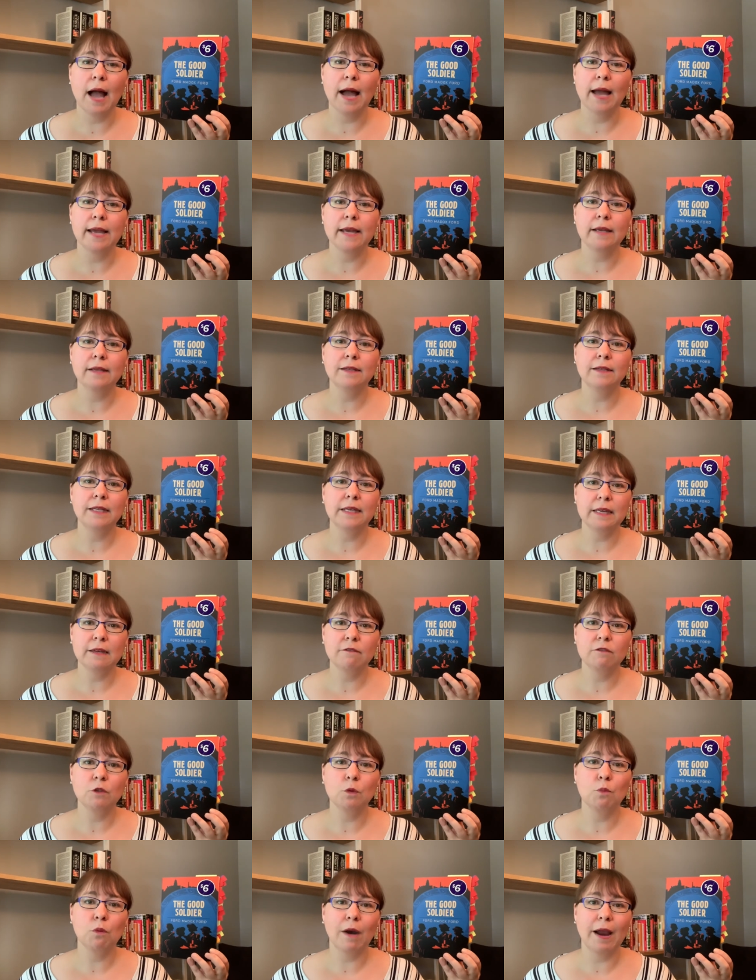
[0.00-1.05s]
I
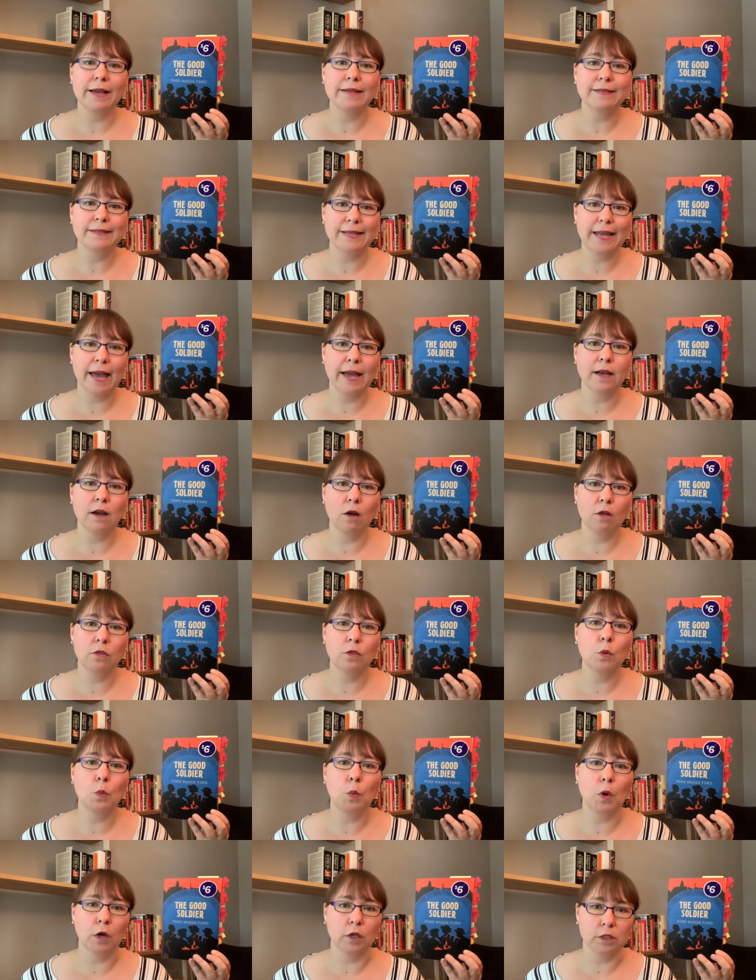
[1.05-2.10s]
leave the price tag on
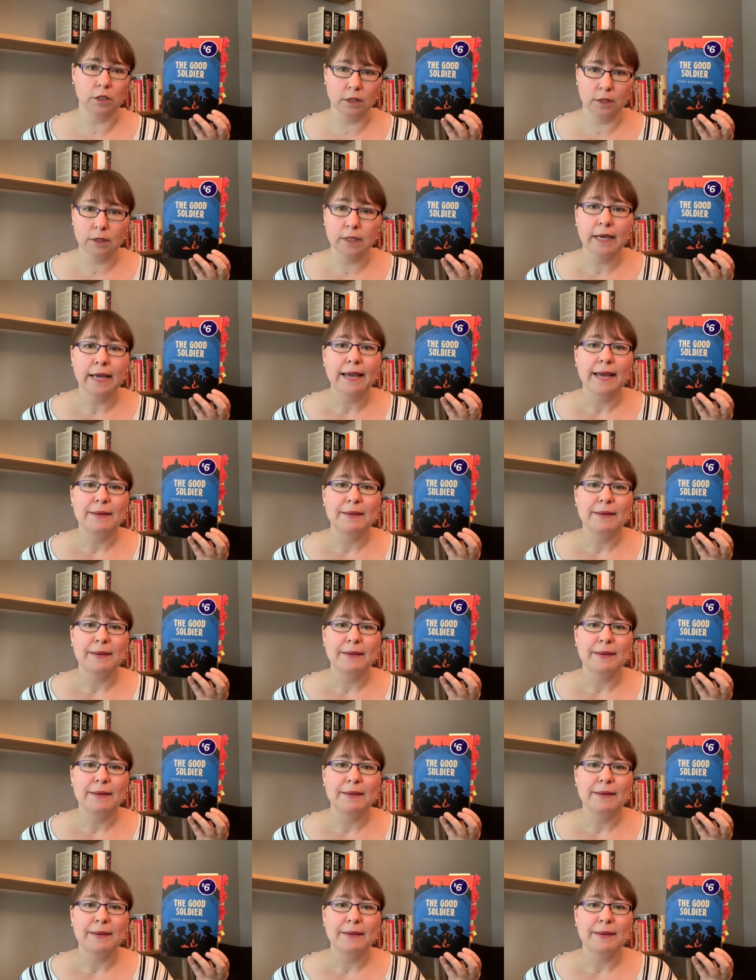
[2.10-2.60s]
the books